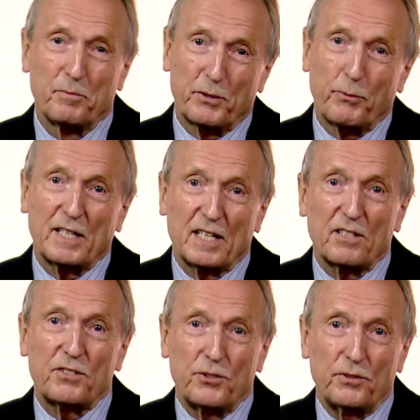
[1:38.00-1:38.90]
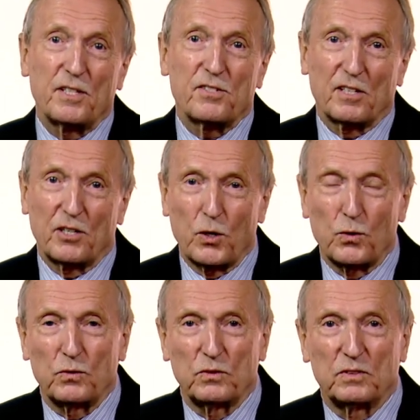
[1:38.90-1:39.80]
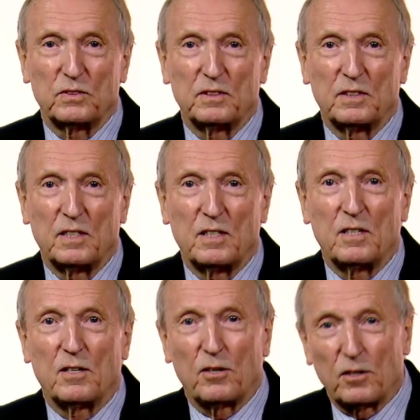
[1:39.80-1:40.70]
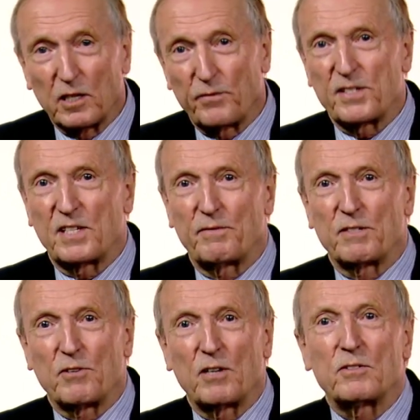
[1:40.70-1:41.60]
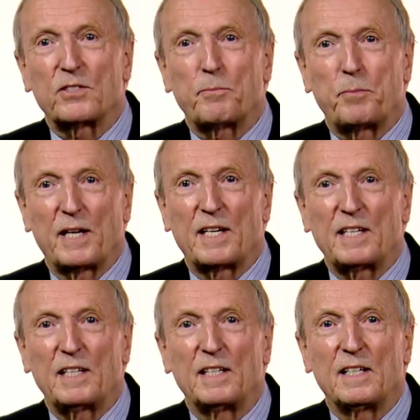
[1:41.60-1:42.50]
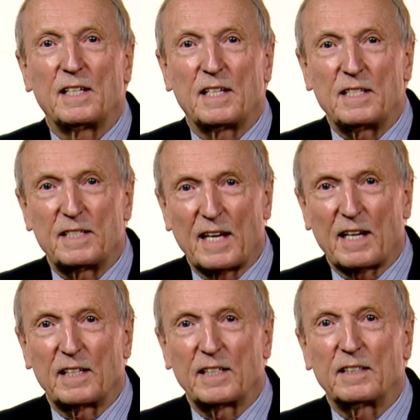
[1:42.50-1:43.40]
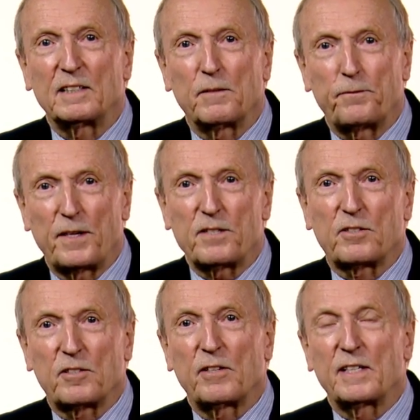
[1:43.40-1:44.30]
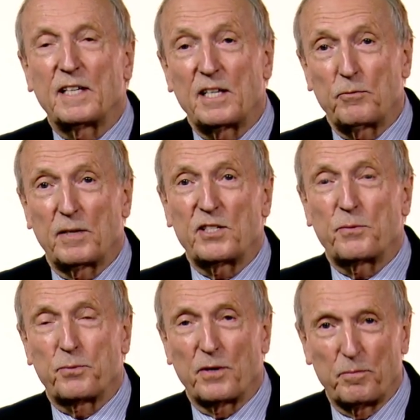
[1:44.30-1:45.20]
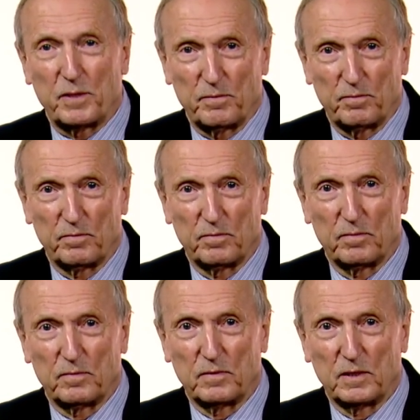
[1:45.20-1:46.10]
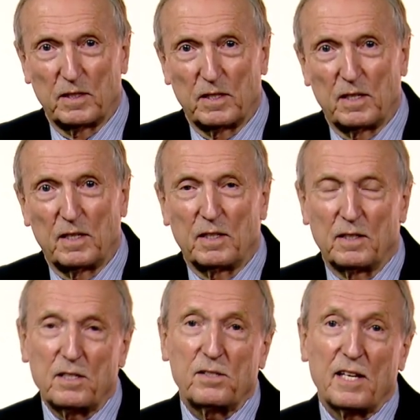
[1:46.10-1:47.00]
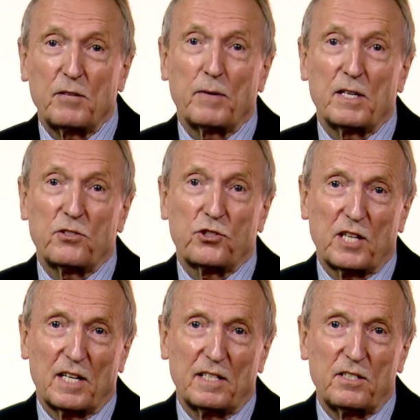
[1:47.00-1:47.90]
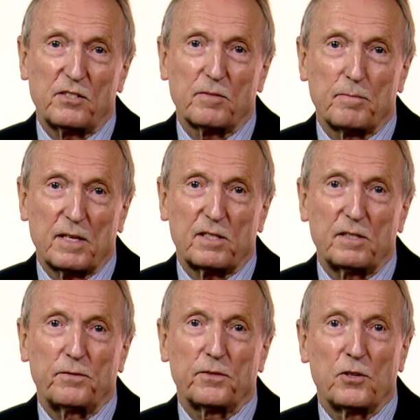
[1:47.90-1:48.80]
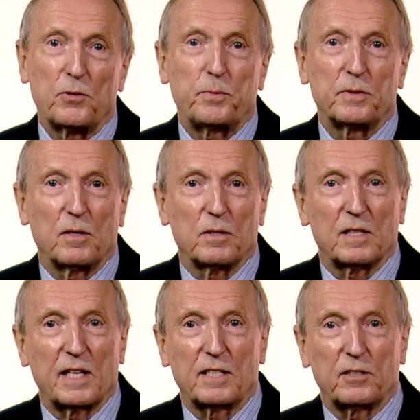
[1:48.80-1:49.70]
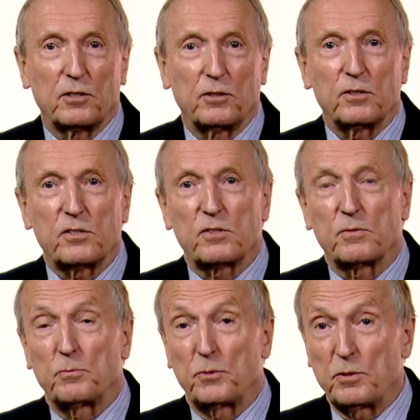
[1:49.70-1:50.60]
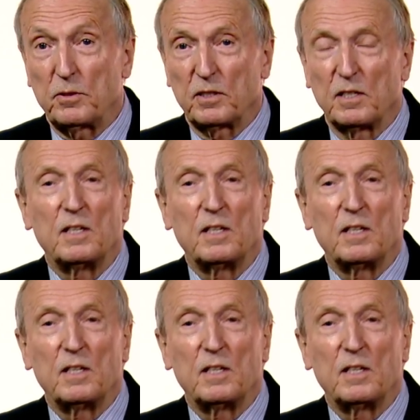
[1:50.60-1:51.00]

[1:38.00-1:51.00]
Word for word: But we cannot do this alone. All of us have a role to play in tackling the fast-growing e-waste problem. This e-waste challenge, massive open online course, MOOC,